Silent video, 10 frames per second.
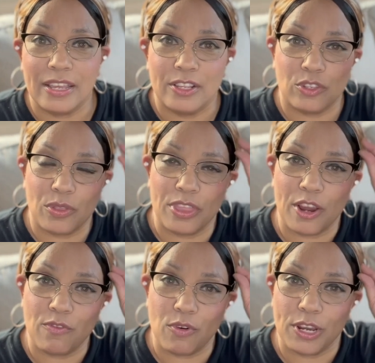So
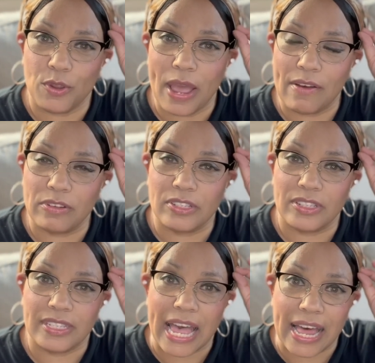therefore you have a
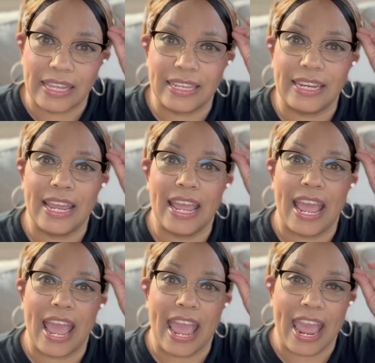solid
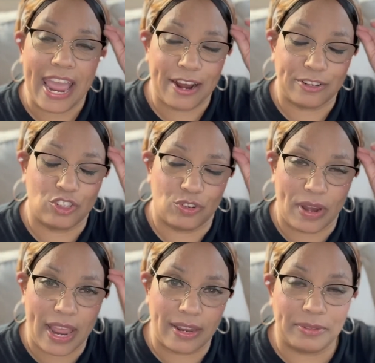hair
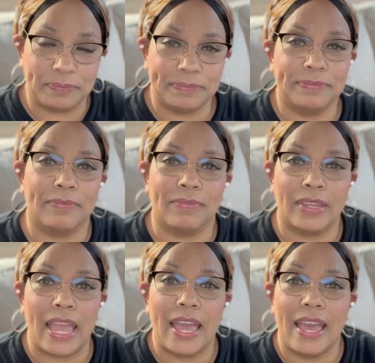strand.
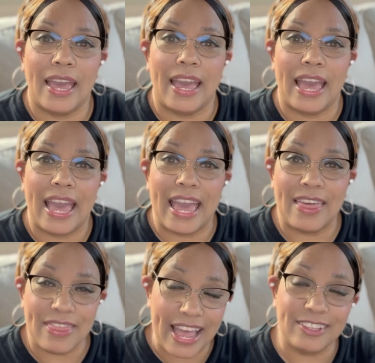
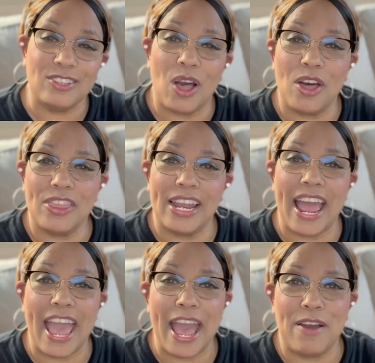And that's all that I
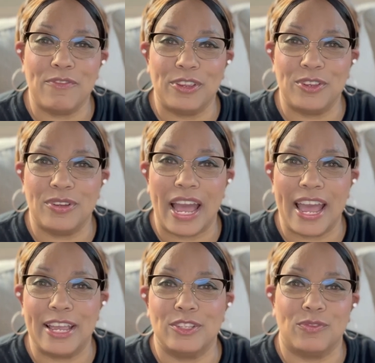have for you
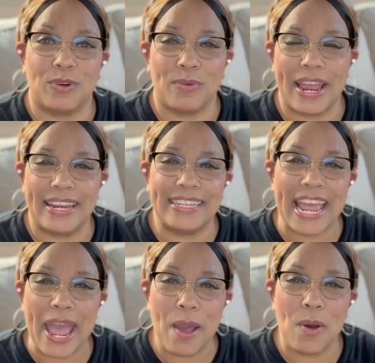guys for right
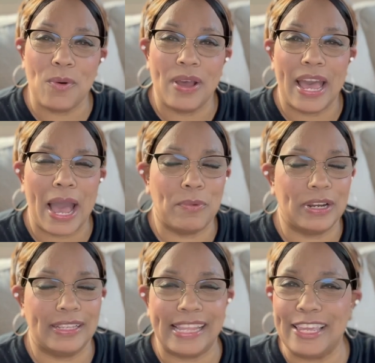now. I want
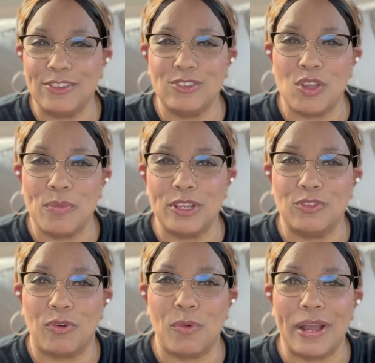to thank you so much
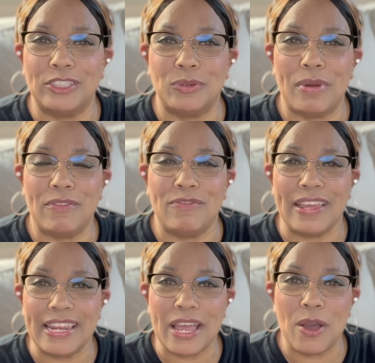for watching my
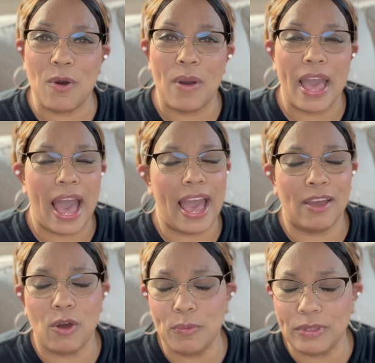video. I
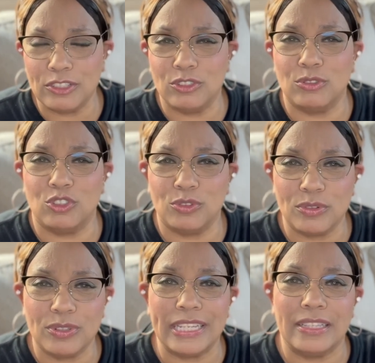hope that you
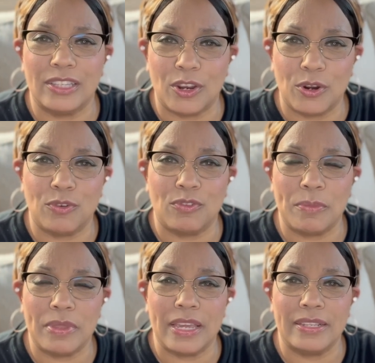truly learned from
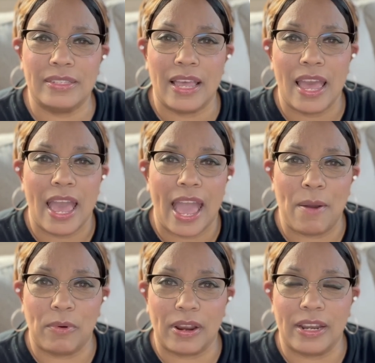this, and
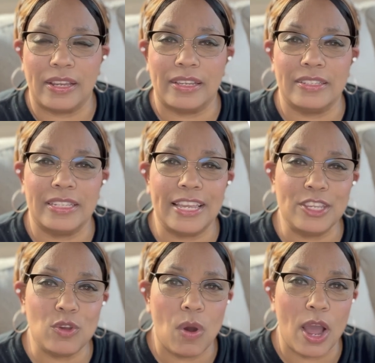we're going to
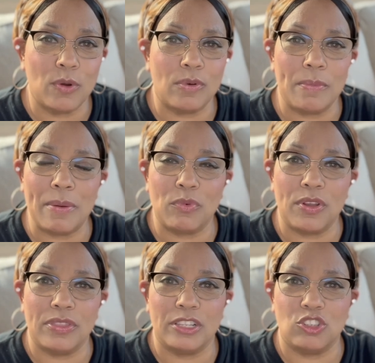continue on. Remember,
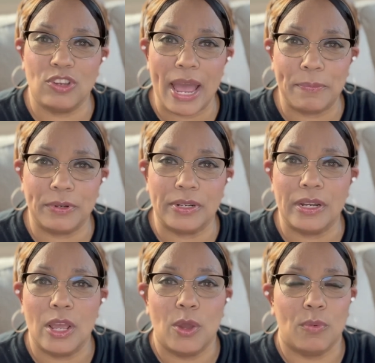in this chapter,
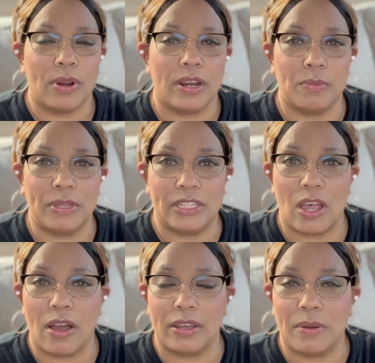we're going to be
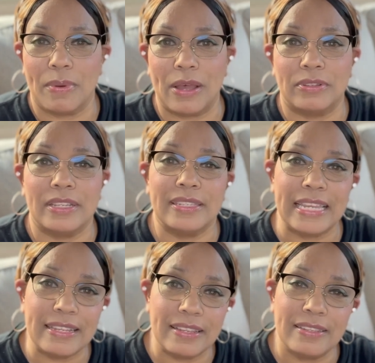talking about
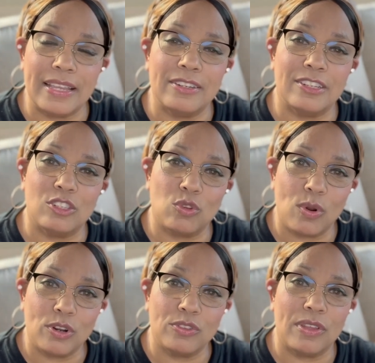diseases and
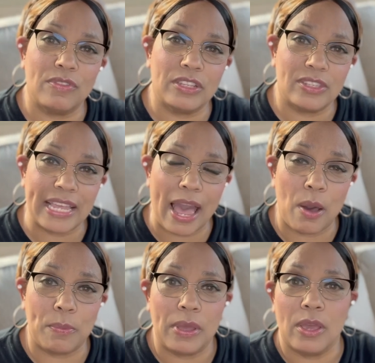disorders of the scalp.